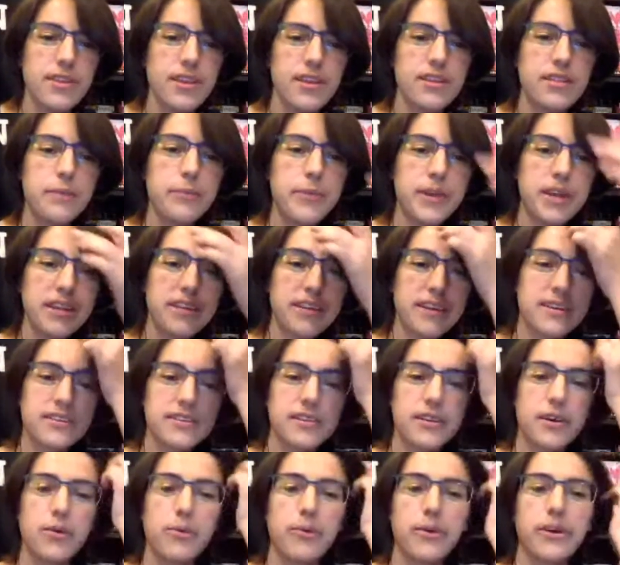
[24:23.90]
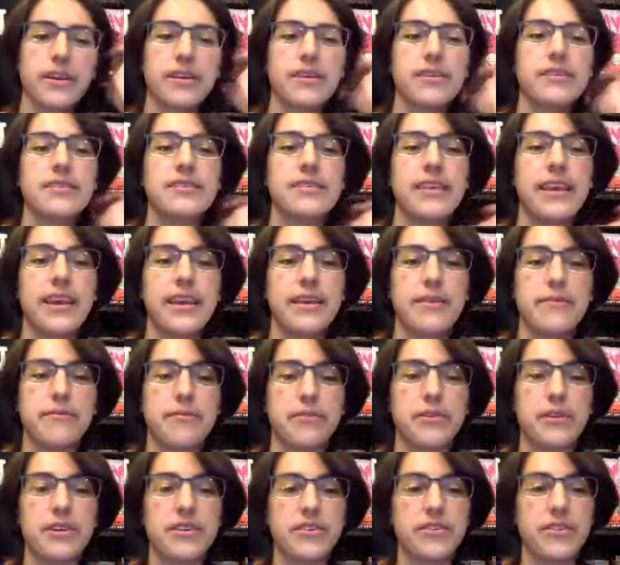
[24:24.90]
The Minotaur's co-workers take him
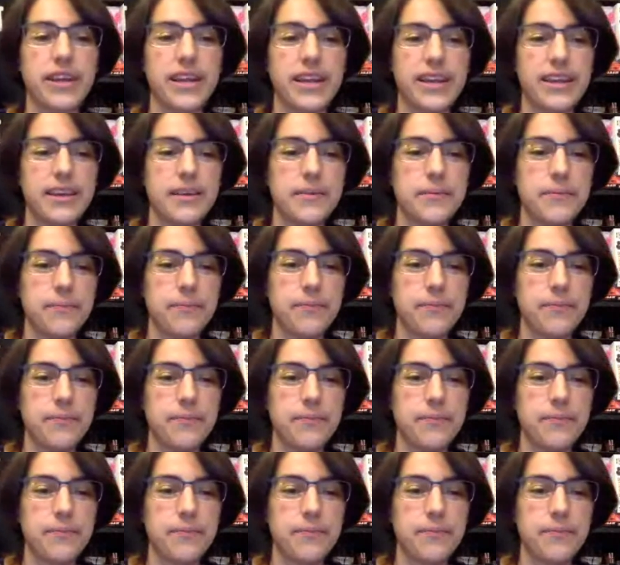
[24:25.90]
for a drink.